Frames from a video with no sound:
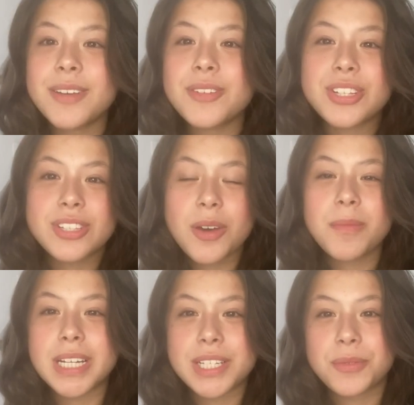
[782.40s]
you so
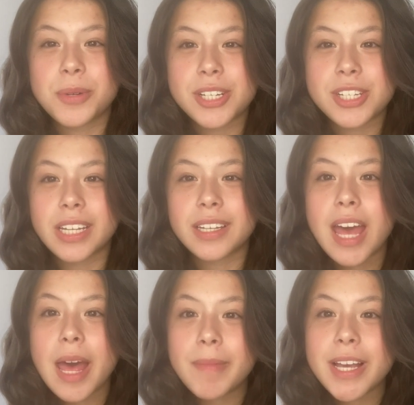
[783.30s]
much for watching.
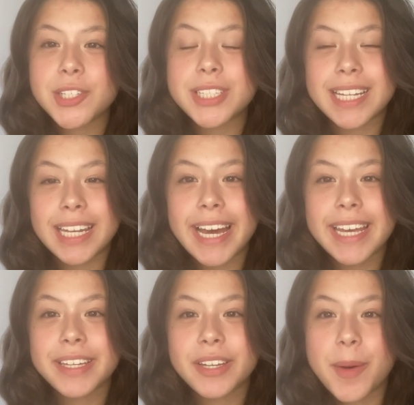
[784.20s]
Make sure to
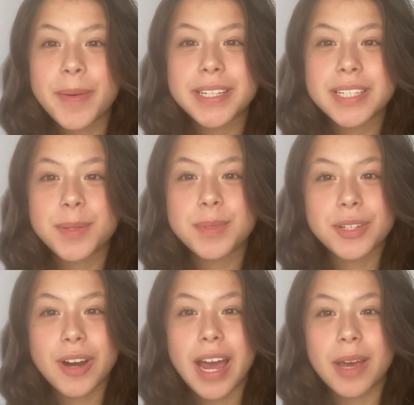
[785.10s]
like, comment,
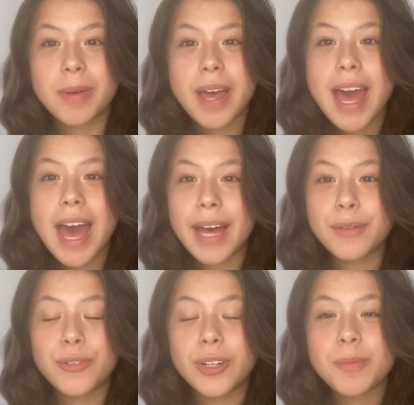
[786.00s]
subscribe, and
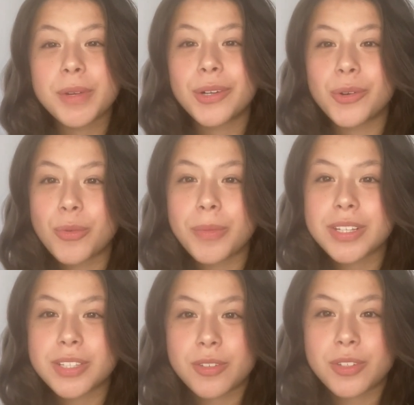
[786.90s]
follow me on all my
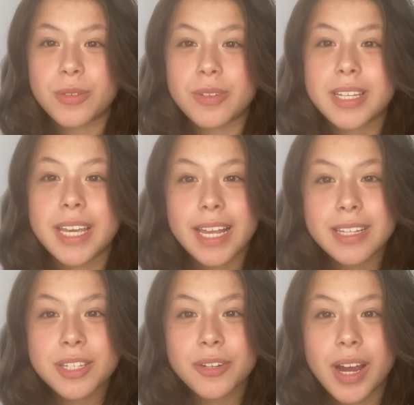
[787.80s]
socials.
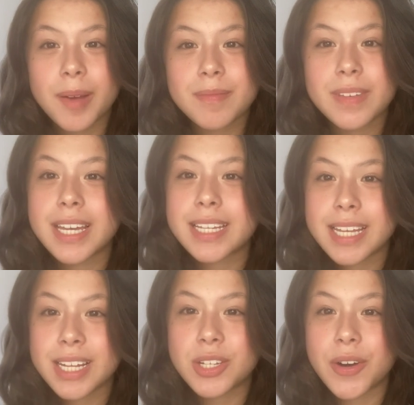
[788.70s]
Instagram,
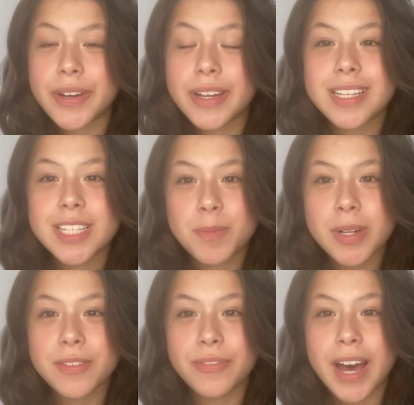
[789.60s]
TikTok,
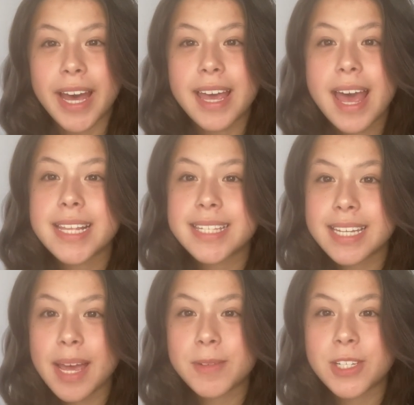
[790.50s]
Spotify,
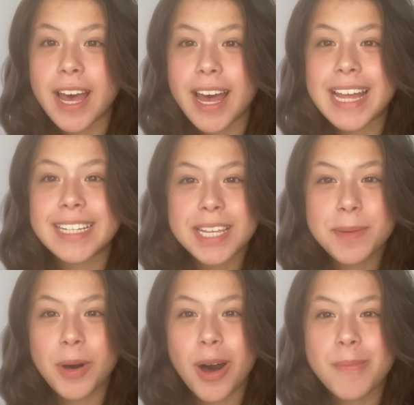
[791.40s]
Snapchat,
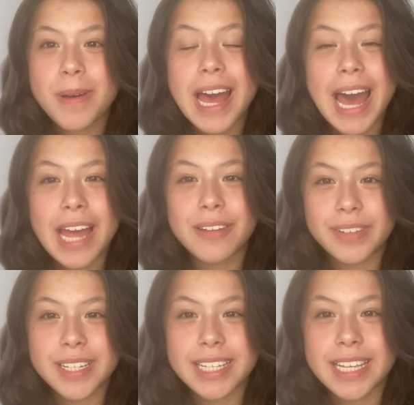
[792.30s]
Depop, and
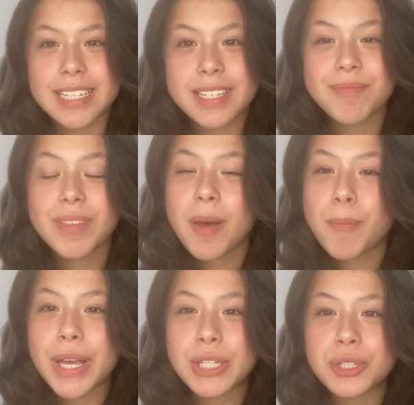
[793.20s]
Vinted.
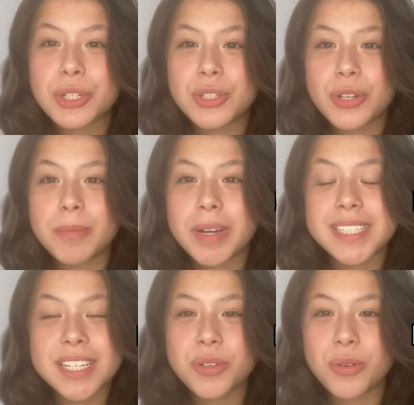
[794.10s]
Make sure you join my
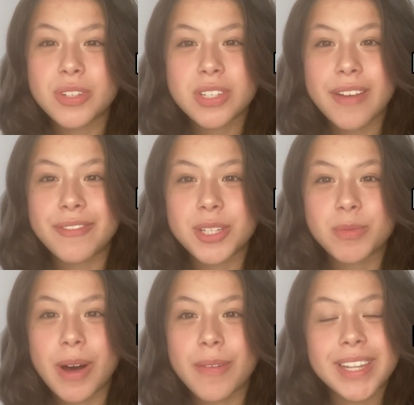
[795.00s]
Discord server as
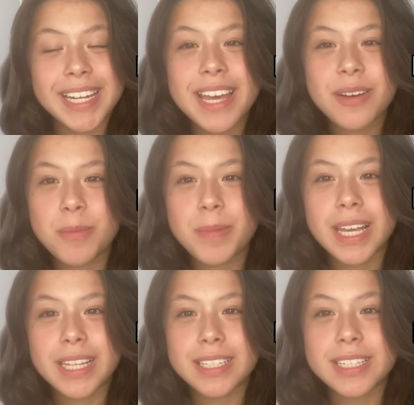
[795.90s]
well. The link will be
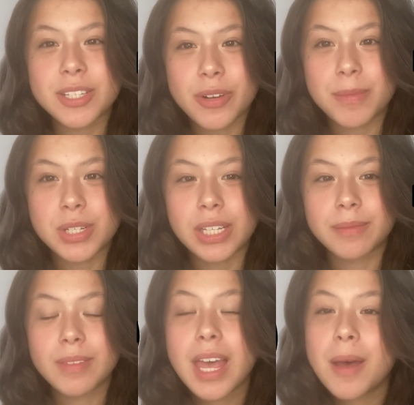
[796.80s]
in the
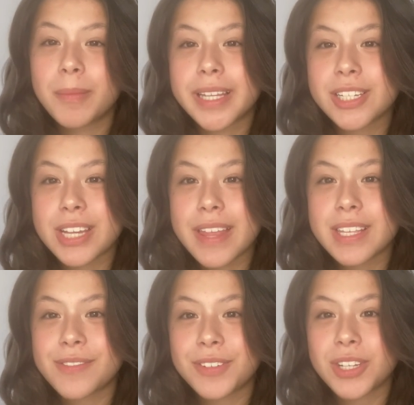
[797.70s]
description. Please share
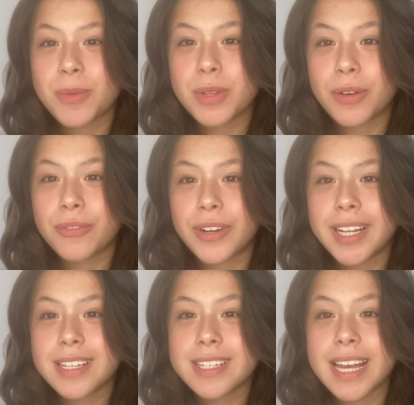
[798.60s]
this video with your
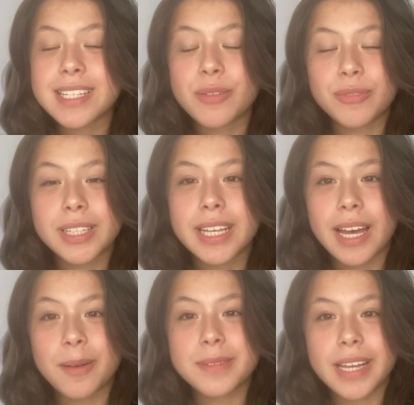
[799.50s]
friends as it really
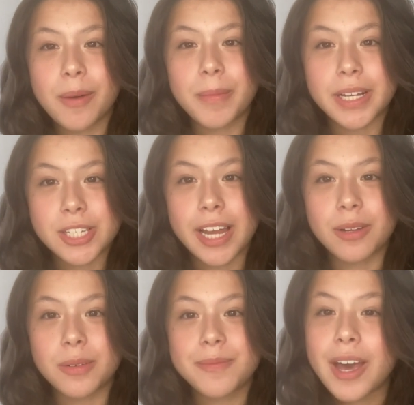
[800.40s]
helps out my
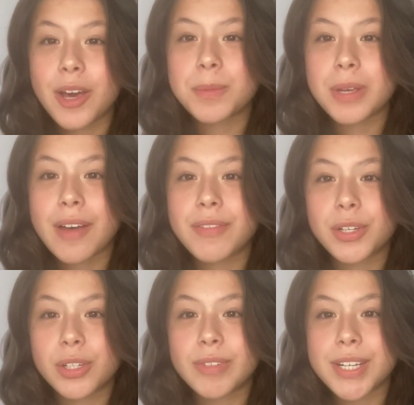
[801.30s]
channel. I hope you have a
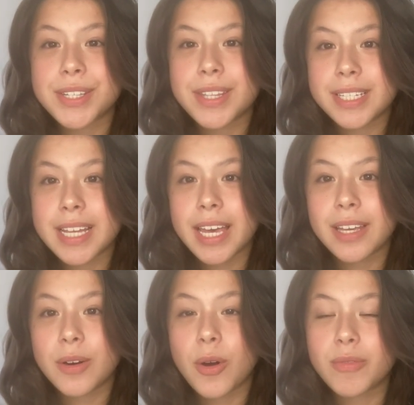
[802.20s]
good rest of the
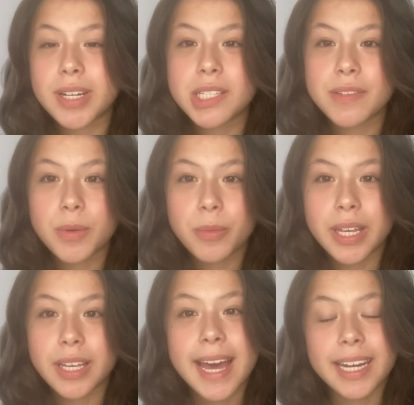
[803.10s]
day or rest of the
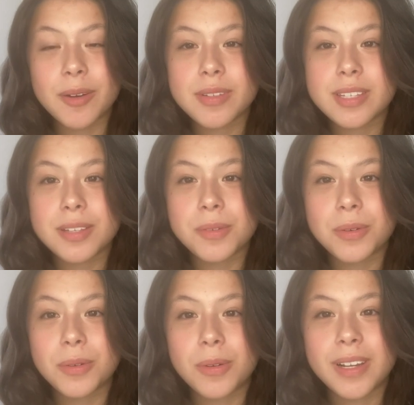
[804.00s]
week, and I will see you
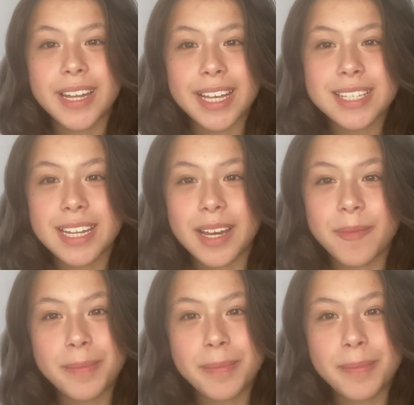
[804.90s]
all next time.